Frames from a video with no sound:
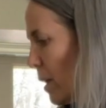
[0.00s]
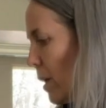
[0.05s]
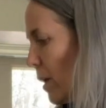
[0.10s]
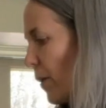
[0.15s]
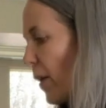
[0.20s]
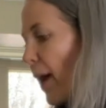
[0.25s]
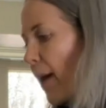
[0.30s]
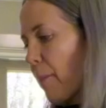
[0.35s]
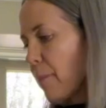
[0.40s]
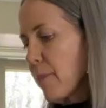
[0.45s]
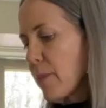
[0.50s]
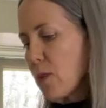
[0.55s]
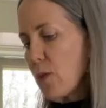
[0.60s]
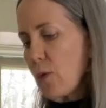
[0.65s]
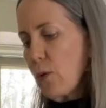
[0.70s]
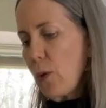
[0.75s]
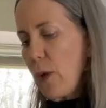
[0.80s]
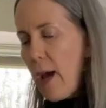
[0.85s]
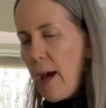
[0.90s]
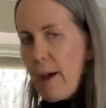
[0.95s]
Okay, so
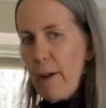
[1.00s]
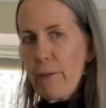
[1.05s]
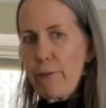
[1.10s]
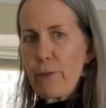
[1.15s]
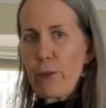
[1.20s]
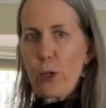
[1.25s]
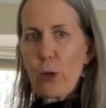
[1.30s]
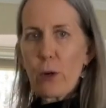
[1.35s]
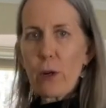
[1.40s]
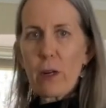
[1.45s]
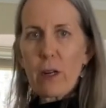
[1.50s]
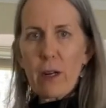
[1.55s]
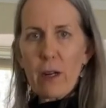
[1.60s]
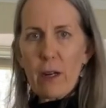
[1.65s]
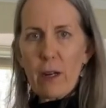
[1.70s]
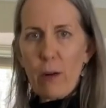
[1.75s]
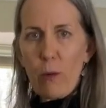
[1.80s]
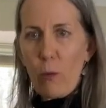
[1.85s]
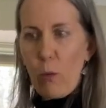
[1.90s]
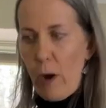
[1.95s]
you have
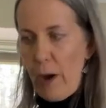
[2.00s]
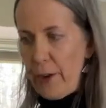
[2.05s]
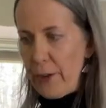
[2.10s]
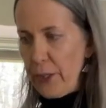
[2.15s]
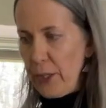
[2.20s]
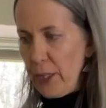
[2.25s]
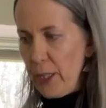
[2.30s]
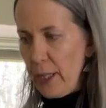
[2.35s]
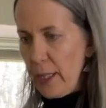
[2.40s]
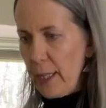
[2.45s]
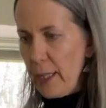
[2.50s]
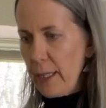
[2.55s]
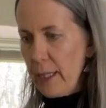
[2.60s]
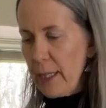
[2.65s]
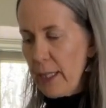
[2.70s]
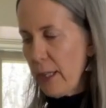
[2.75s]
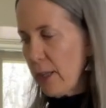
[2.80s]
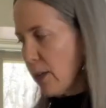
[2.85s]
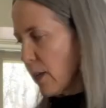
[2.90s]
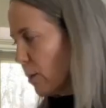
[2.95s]
your water in
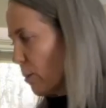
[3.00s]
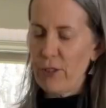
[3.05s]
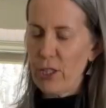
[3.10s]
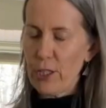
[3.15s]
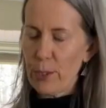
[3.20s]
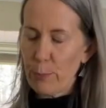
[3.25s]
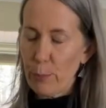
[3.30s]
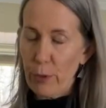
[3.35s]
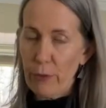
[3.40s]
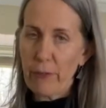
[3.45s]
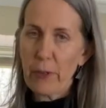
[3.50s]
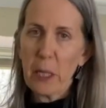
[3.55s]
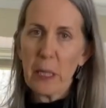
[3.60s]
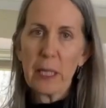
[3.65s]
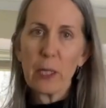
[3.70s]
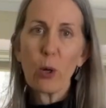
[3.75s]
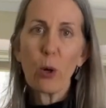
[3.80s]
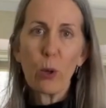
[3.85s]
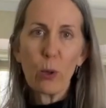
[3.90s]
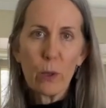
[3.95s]
here. We'll just put very
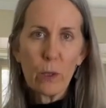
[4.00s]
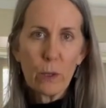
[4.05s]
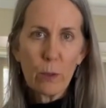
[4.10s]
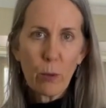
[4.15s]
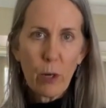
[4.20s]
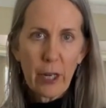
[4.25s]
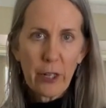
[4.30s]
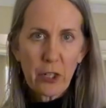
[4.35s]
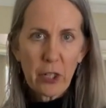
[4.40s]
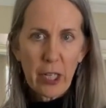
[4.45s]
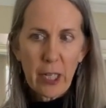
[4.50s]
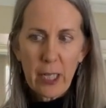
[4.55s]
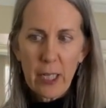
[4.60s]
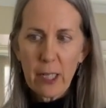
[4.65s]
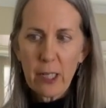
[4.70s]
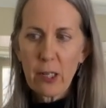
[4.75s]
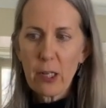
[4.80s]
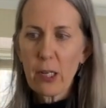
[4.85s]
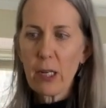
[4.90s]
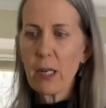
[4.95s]
cold water in
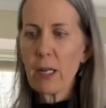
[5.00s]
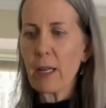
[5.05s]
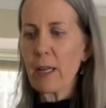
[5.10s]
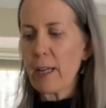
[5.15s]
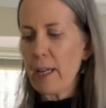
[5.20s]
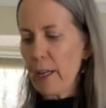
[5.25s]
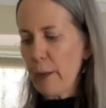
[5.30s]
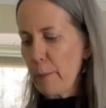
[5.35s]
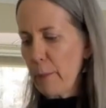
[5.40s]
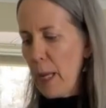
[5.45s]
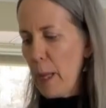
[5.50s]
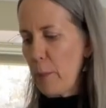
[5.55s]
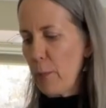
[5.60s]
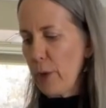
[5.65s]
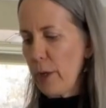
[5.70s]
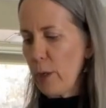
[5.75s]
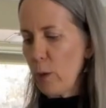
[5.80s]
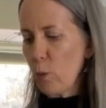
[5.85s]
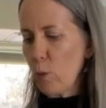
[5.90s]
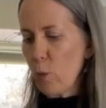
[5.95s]
here, and by
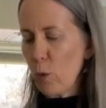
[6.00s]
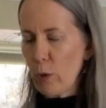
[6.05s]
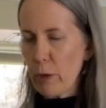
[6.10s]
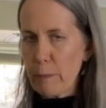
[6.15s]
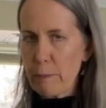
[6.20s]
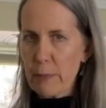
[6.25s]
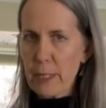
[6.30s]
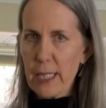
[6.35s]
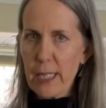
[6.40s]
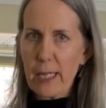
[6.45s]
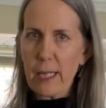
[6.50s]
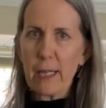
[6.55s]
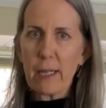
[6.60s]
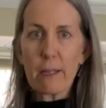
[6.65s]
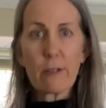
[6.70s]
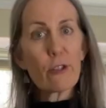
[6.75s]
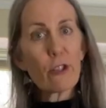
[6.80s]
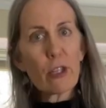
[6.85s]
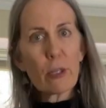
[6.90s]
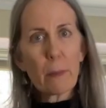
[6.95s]
putting warm tea,
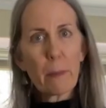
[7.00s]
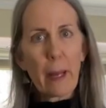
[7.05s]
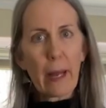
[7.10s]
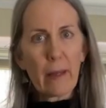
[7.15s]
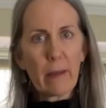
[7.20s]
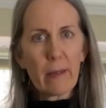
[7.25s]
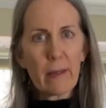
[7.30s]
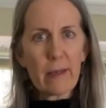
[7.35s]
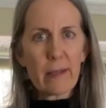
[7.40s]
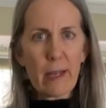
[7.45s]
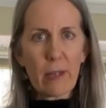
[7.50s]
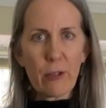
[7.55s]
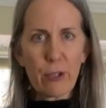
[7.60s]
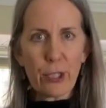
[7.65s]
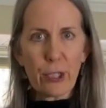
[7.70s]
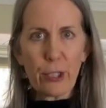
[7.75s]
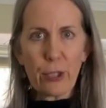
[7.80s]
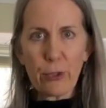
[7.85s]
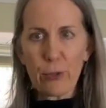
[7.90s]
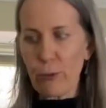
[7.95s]
it should balance out
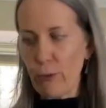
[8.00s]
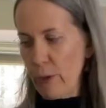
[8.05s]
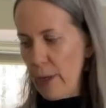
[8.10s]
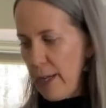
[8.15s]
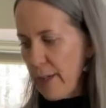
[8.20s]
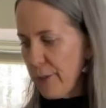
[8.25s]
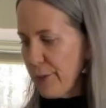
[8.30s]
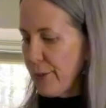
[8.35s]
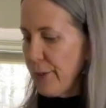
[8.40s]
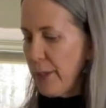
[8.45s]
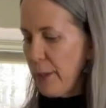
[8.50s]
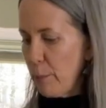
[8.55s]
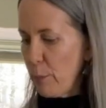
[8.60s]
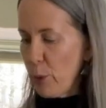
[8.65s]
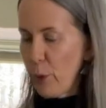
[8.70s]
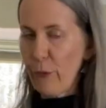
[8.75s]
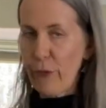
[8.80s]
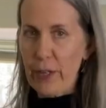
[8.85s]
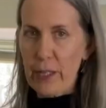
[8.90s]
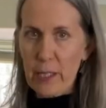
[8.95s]
to actually a
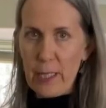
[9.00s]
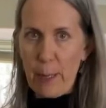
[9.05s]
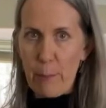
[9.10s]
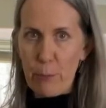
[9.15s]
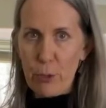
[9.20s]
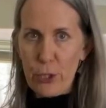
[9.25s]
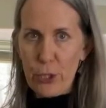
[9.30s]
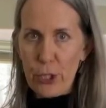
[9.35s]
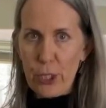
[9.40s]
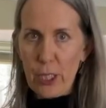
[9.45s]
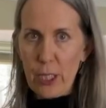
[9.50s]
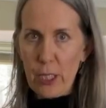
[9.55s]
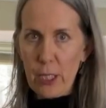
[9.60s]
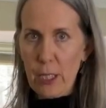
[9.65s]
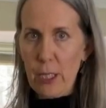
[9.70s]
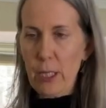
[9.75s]
perfect temperature.